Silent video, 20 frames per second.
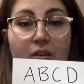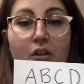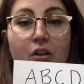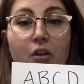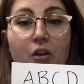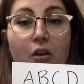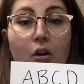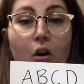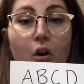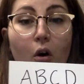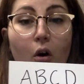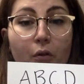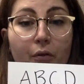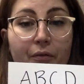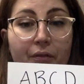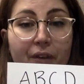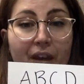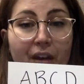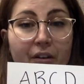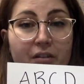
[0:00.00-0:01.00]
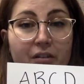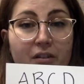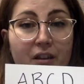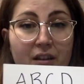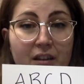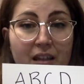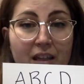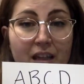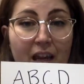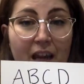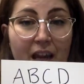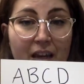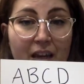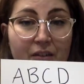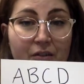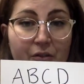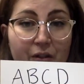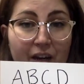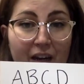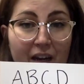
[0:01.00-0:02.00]
No fingers on the A
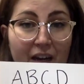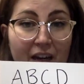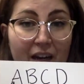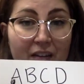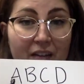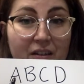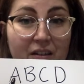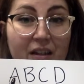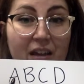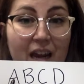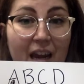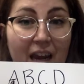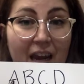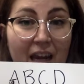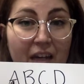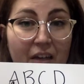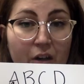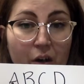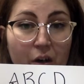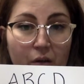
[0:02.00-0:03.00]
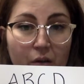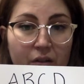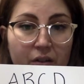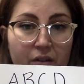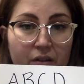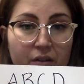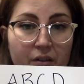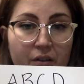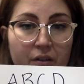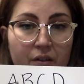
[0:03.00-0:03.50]
string is an A note.